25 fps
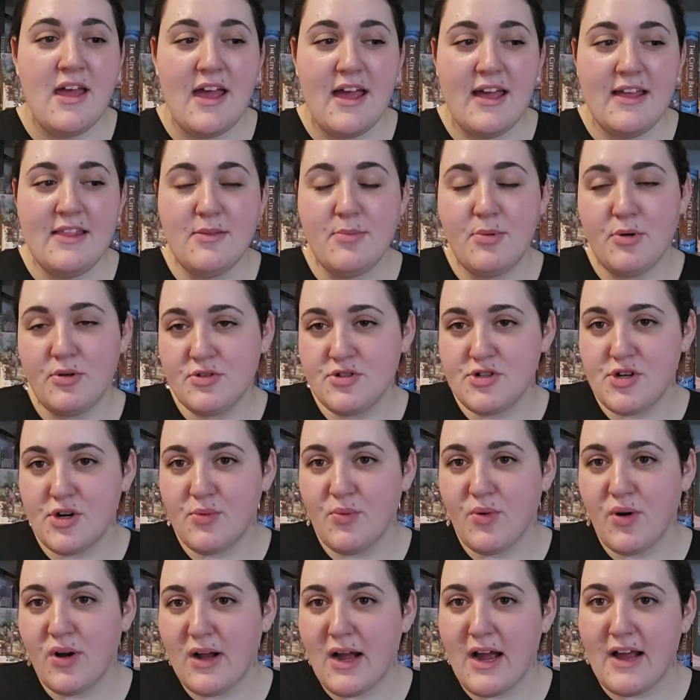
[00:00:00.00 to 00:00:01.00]
And The Bone Shard
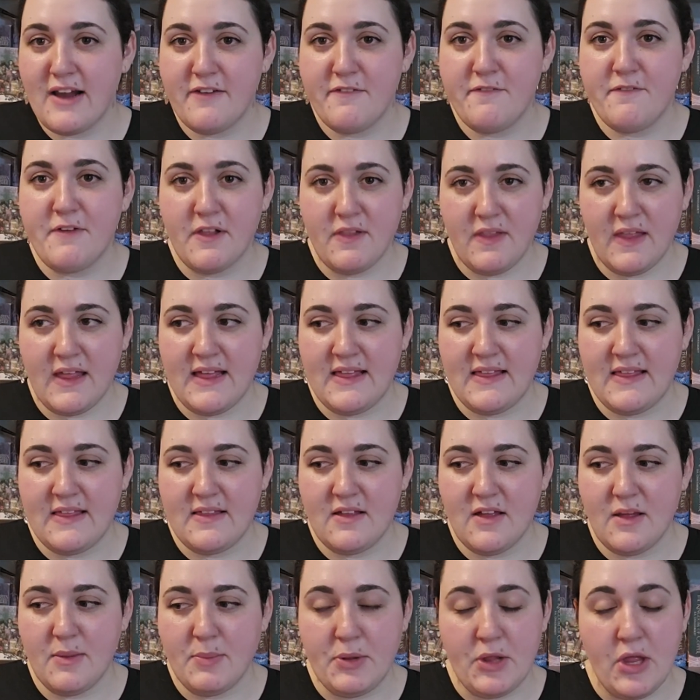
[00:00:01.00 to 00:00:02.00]
War kind of felt like
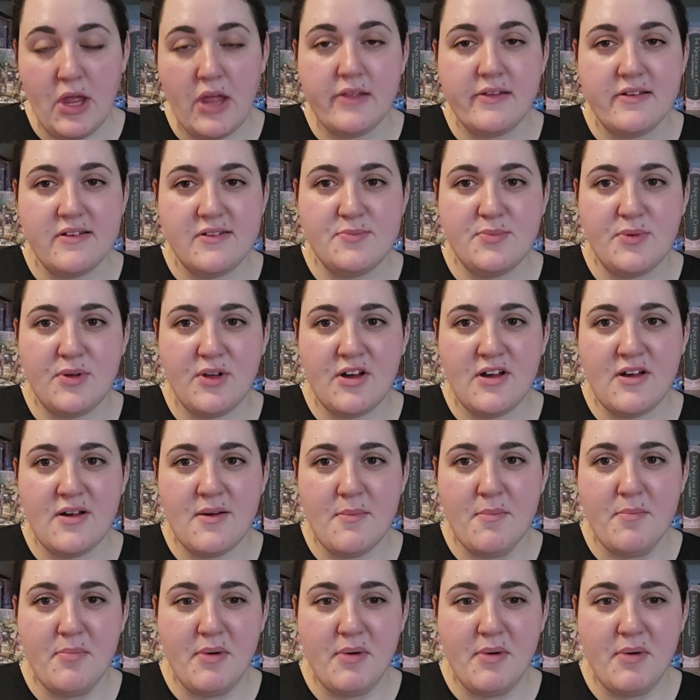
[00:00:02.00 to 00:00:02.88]
a plotless book,